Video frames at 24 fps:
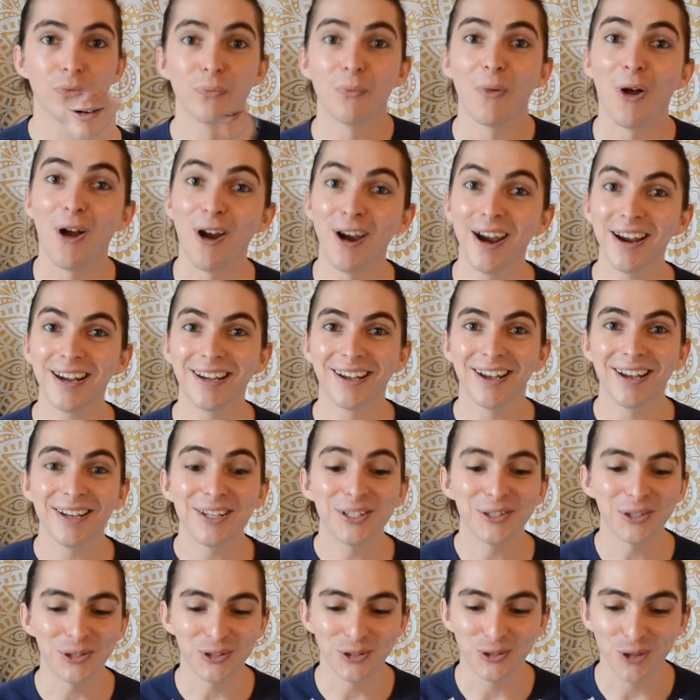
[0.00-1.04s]
Alright guys,
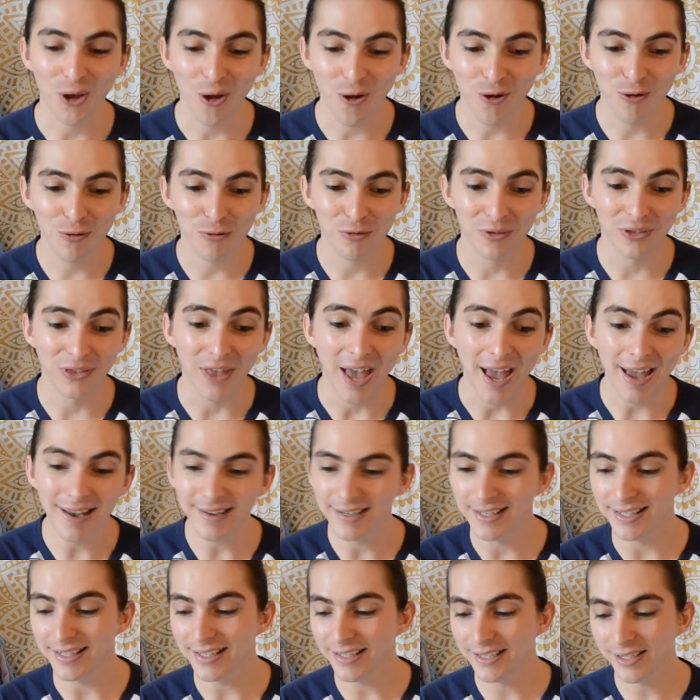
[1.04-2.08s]
so that
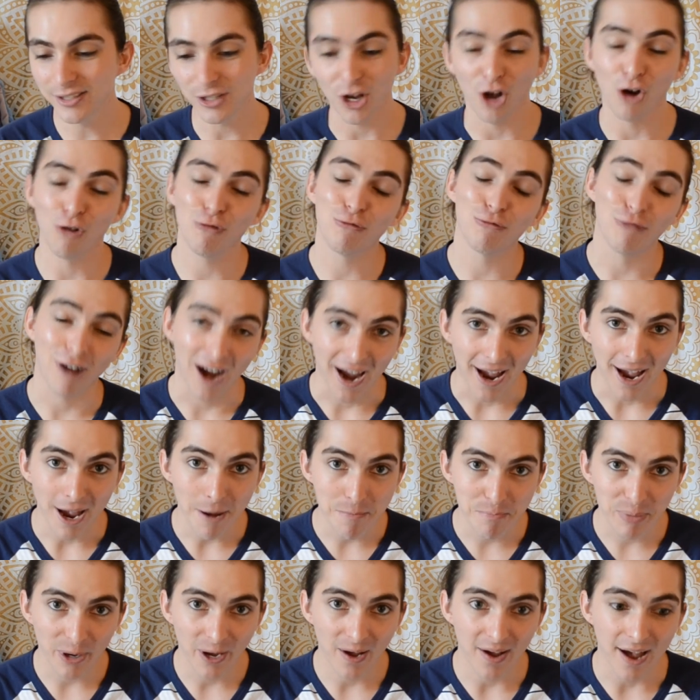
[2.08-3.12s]
is a
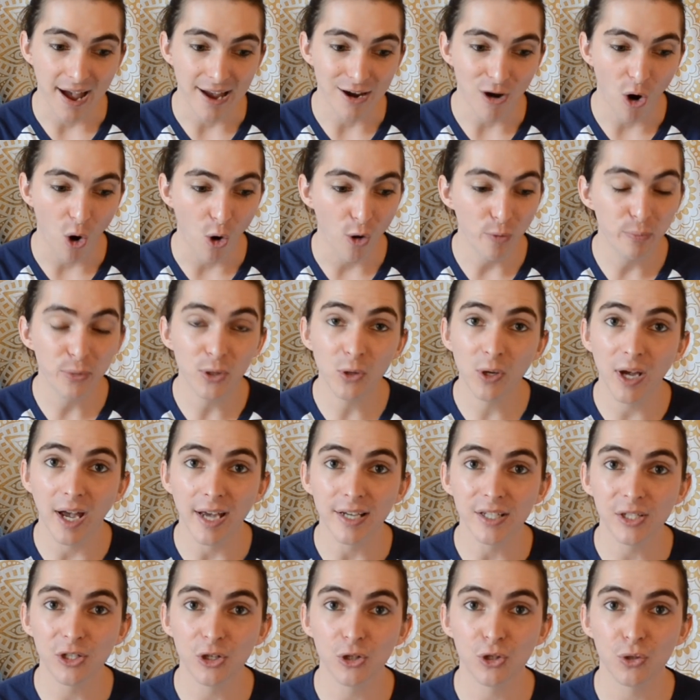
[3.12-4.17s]
wrap. I hope you
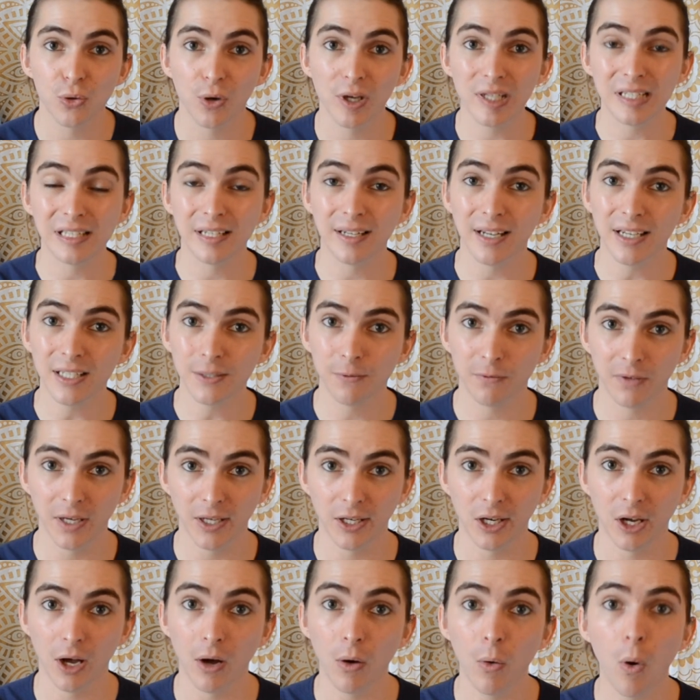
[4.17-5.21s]
guys enjoyed today's
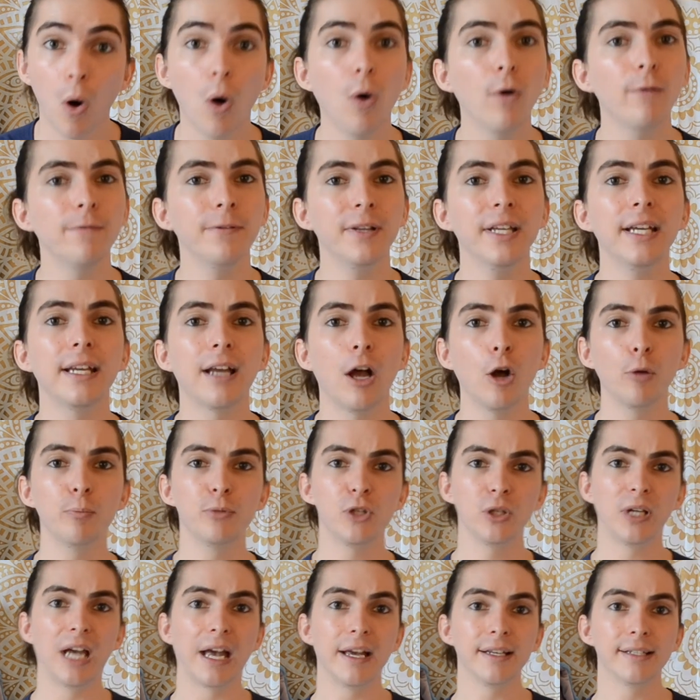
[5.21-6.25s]
video. Hopefully it helped
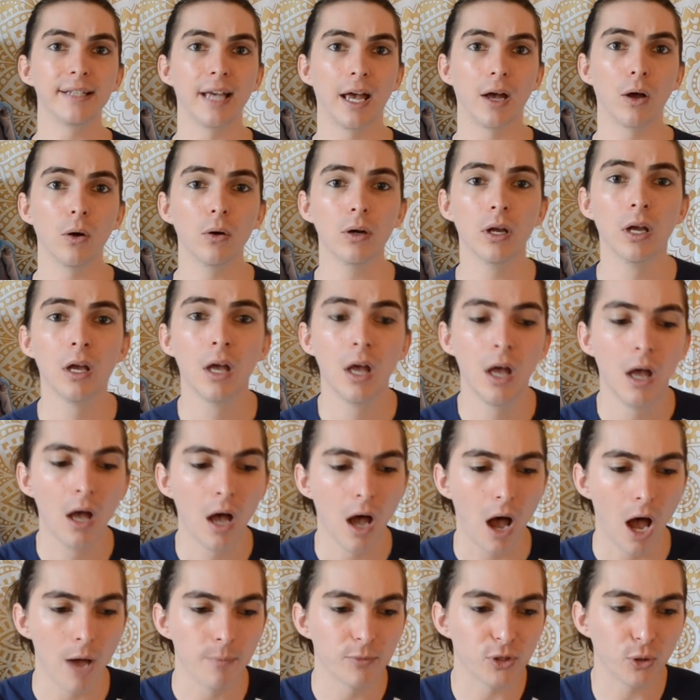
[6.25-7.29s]
you guys out
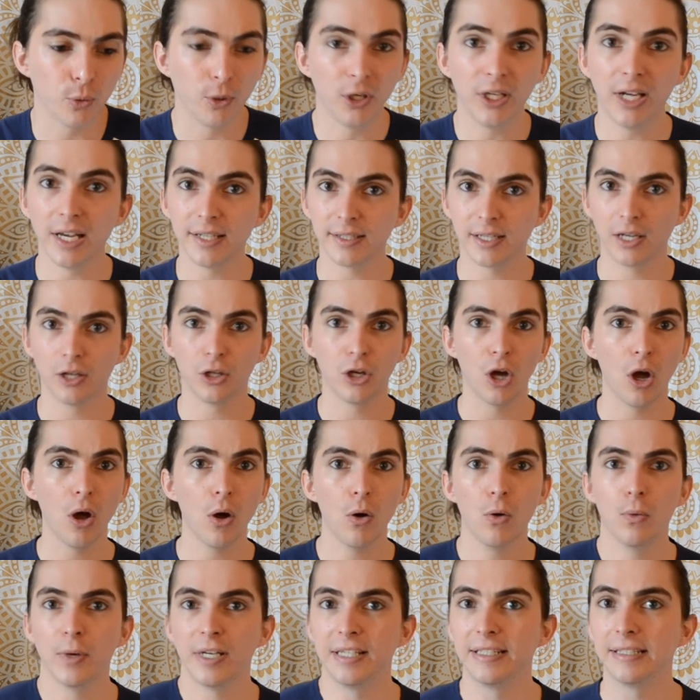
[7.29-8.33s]
to where you guys can
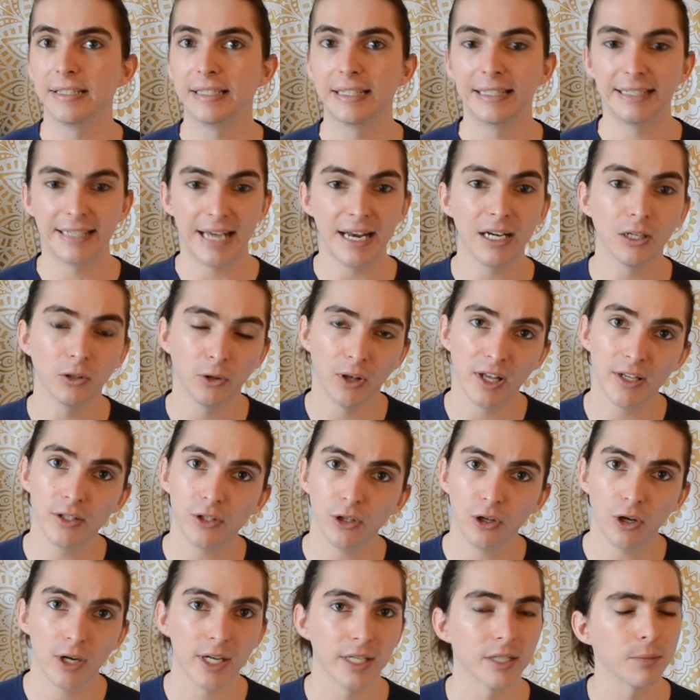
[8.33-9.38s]
go and get a
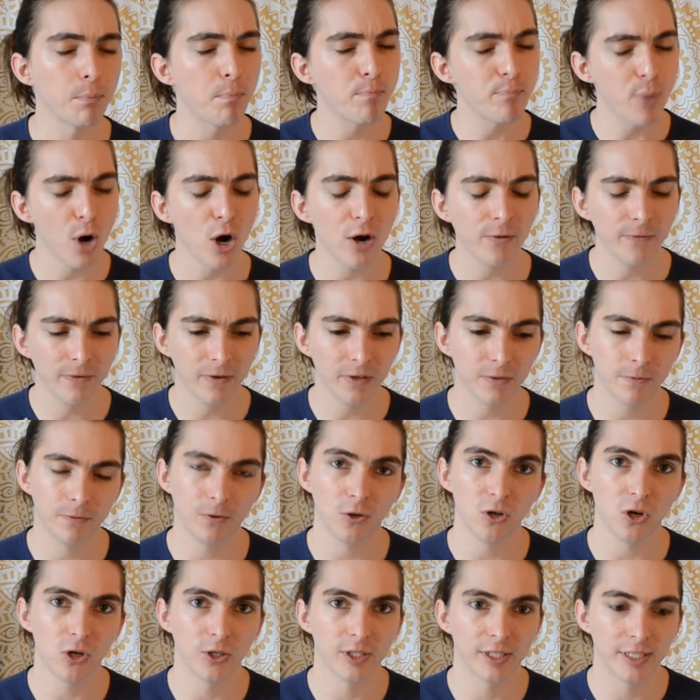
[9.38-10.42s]
cleanser and it's perfect for
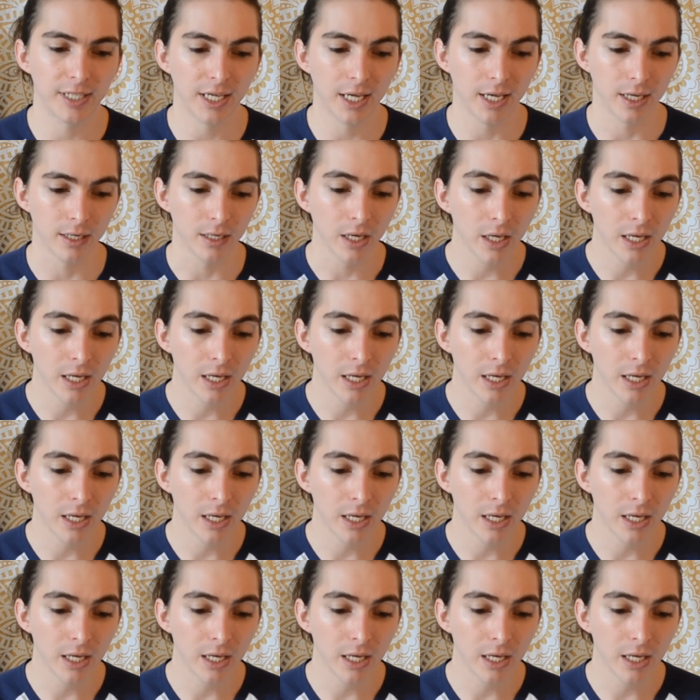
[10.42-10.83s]
your skin.